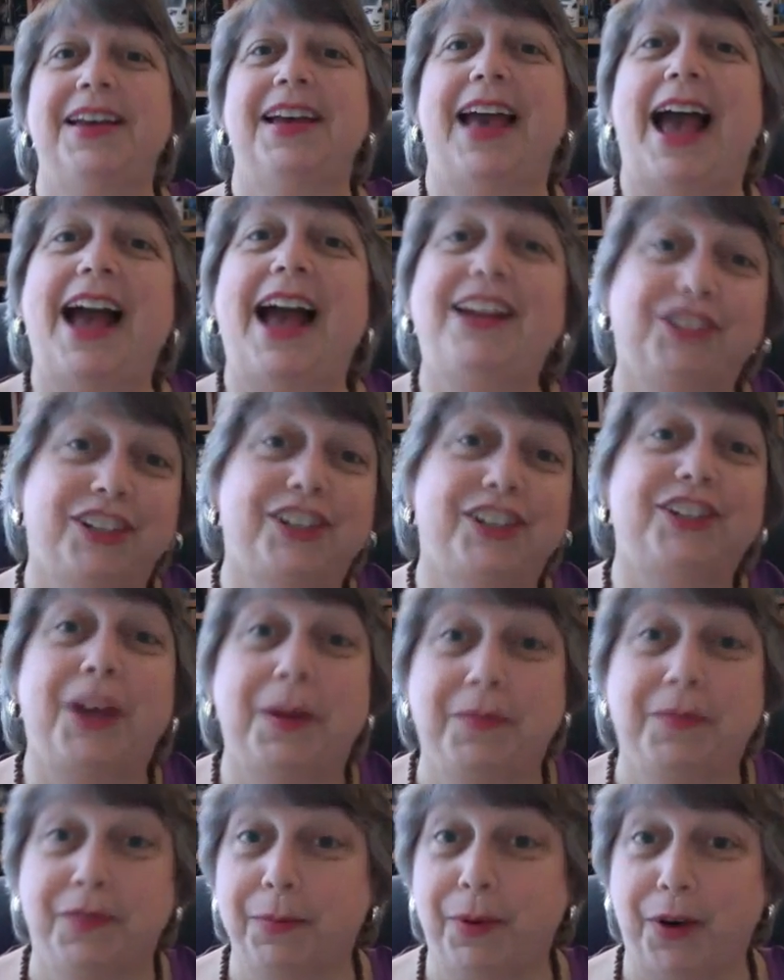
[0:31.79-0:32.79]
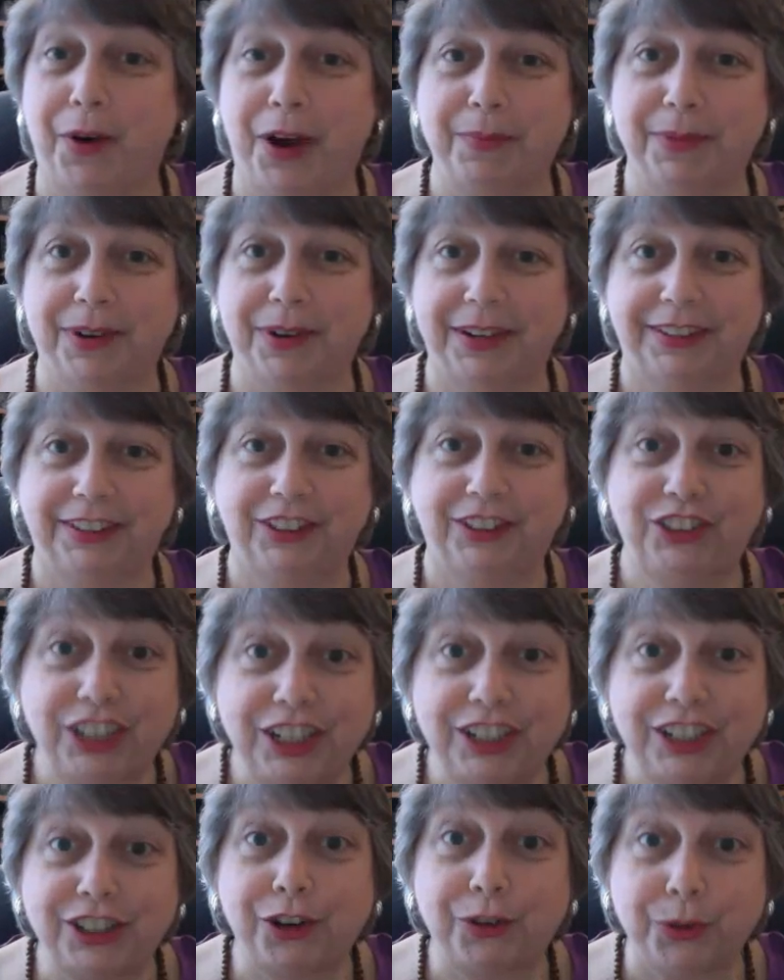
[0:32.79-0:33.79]
Actually, it's time for Barbara.
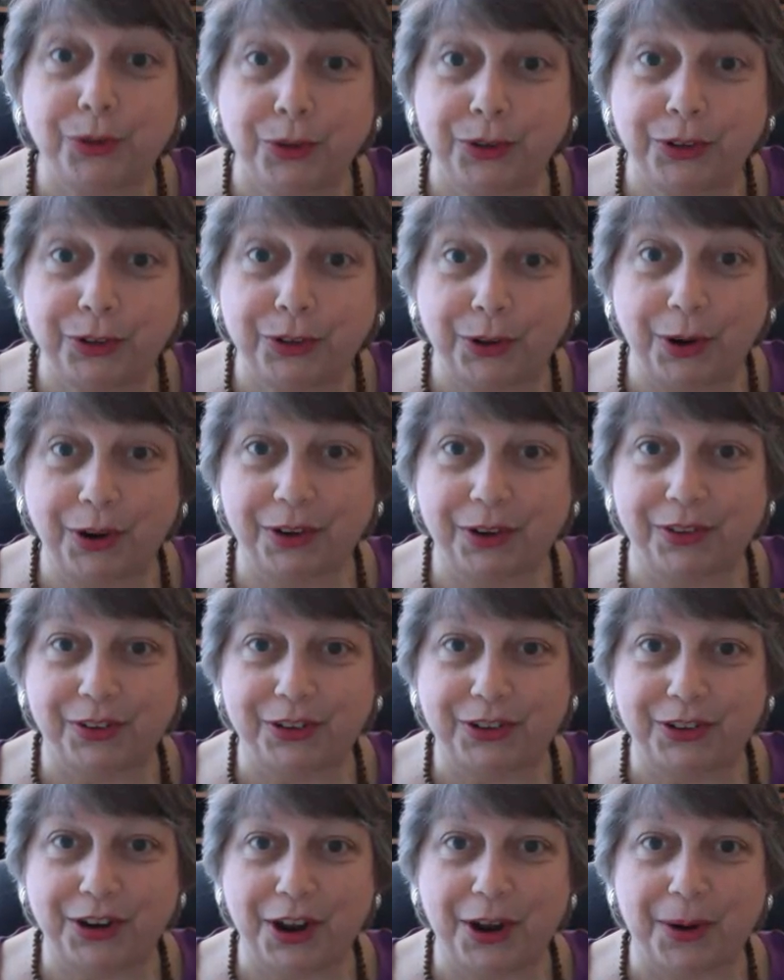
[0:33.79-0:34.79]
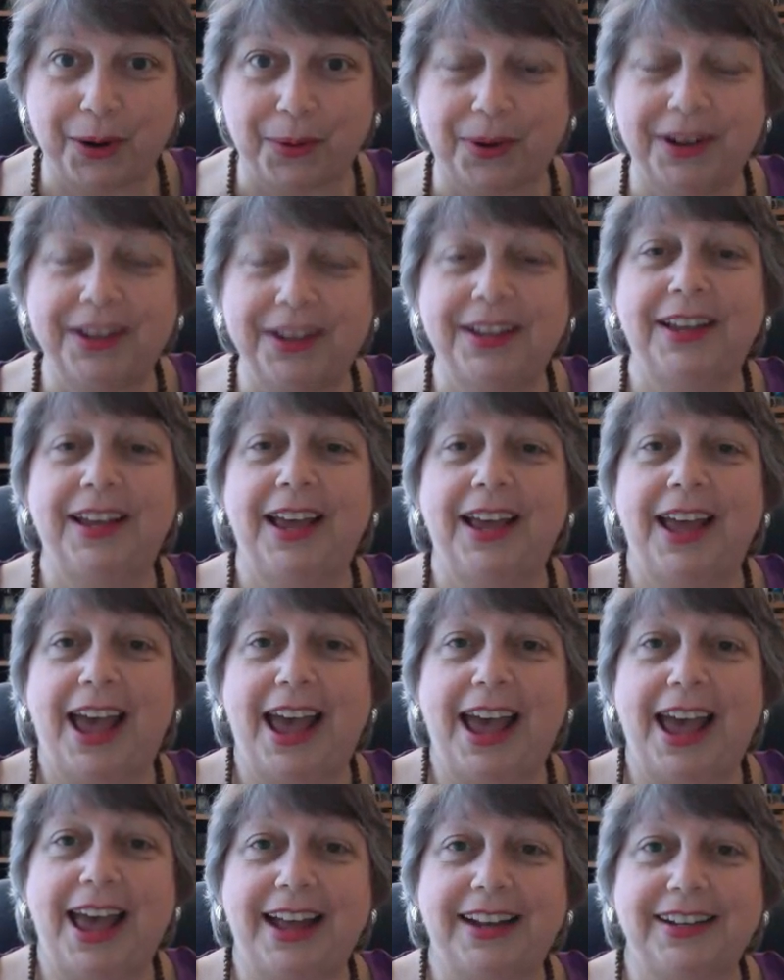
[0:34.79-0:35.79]
She's the true star of the show.
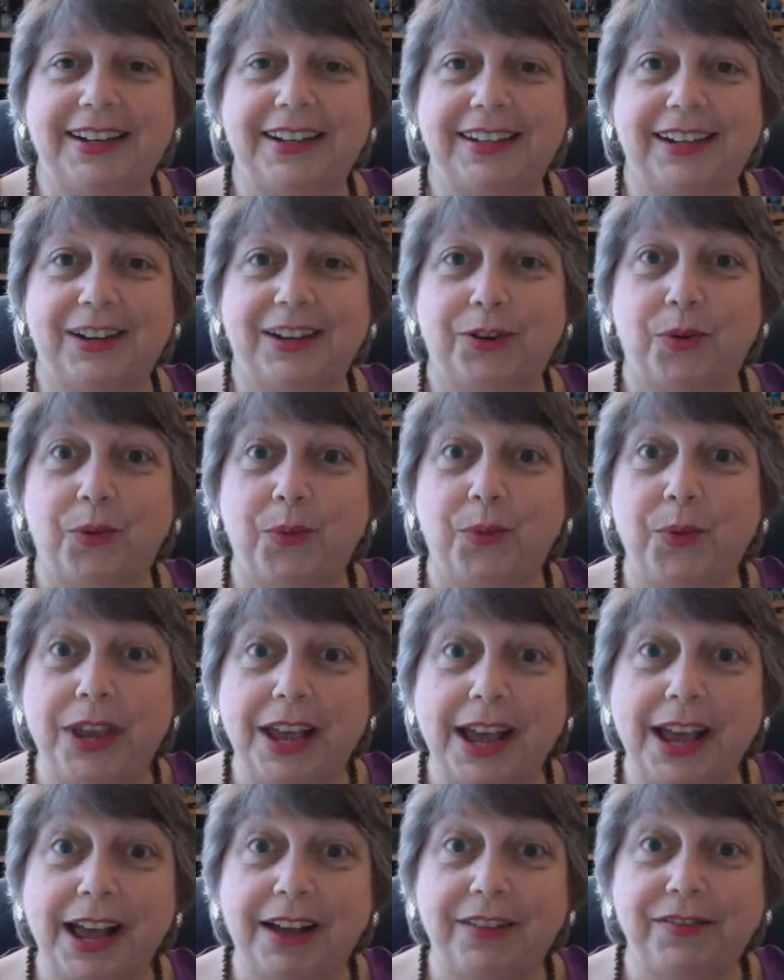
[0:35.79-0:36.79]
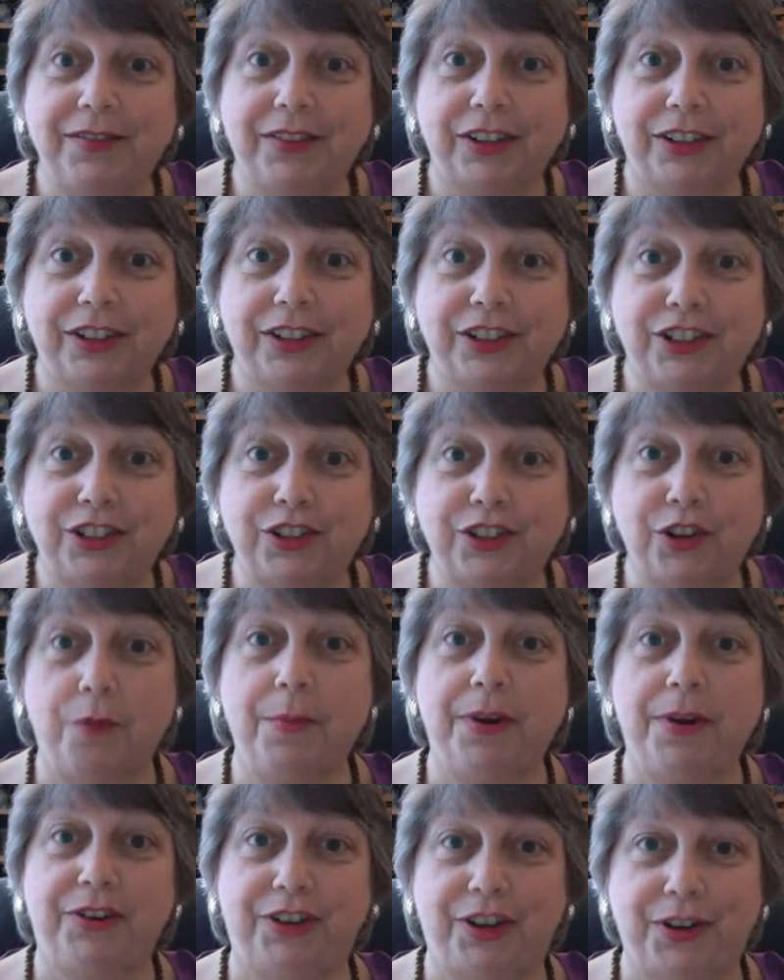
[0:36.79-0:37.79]
And we have so
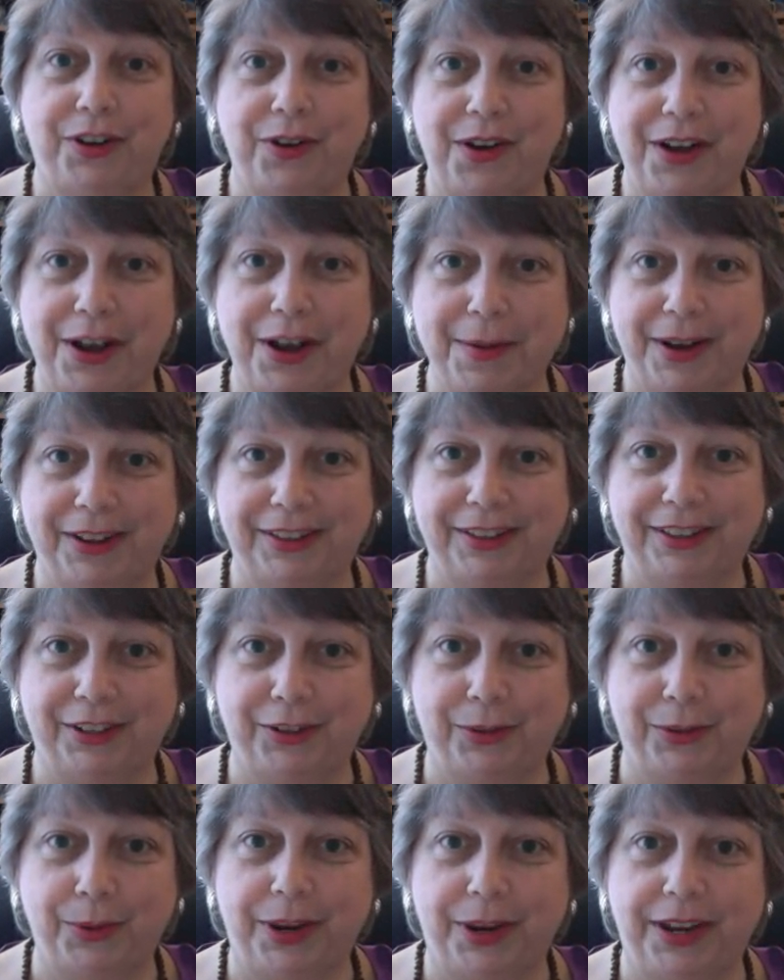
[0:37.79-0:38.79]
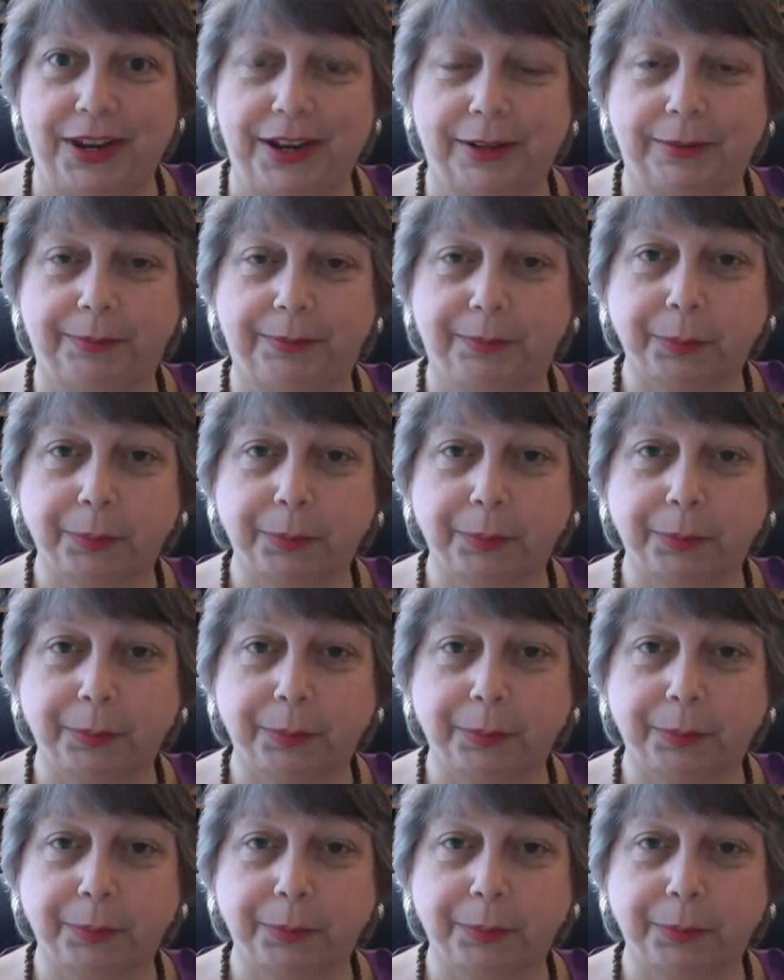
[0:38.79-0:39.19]
much to talk about this week.